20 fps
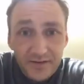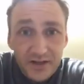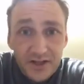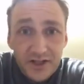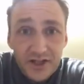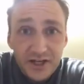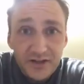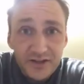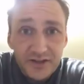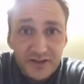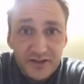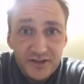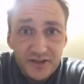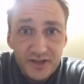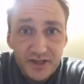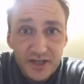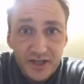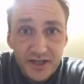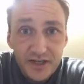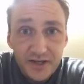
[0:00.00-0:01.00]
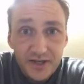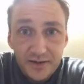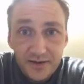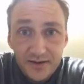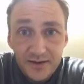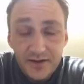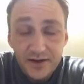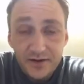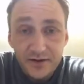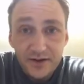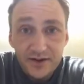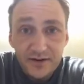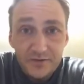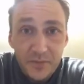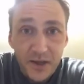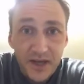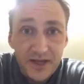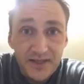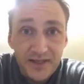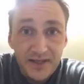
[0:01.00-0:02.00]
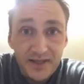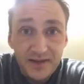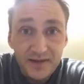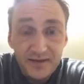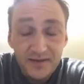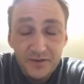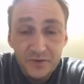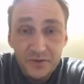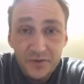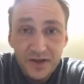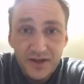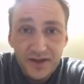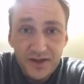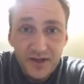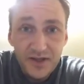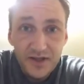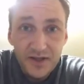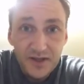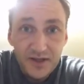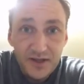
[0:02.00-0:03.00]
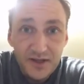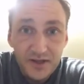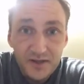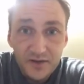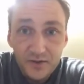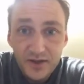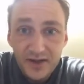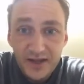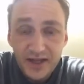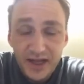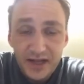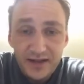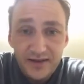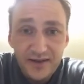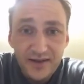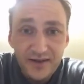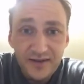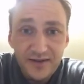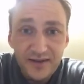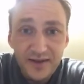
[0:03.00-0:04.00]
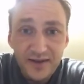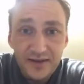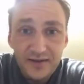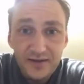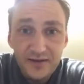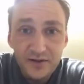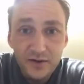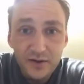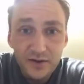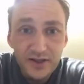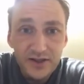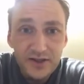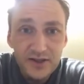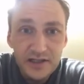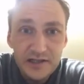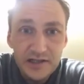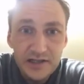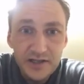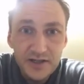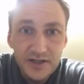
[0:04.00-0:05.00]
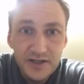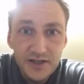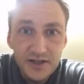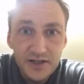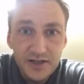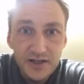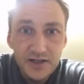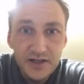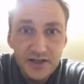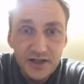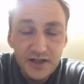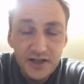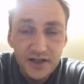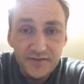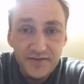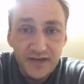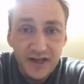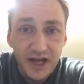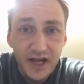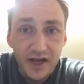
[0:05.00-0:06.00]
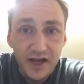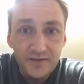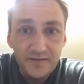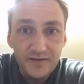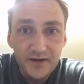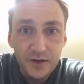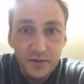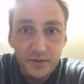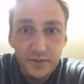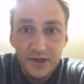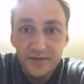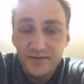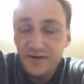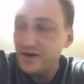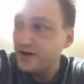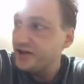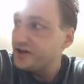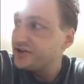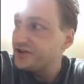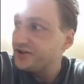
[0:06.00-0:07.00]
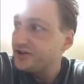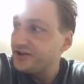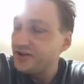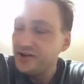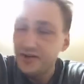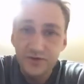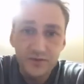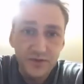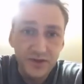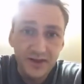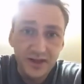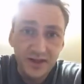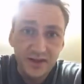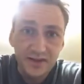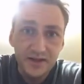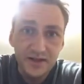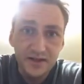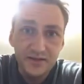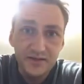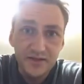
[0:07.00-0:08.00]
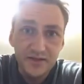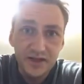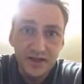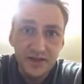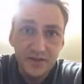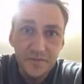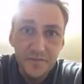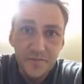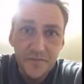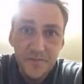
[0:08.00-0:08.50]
shared your theory of pandeism with the atheists yet, Noland? If you have, I would be very interested in what they think of it.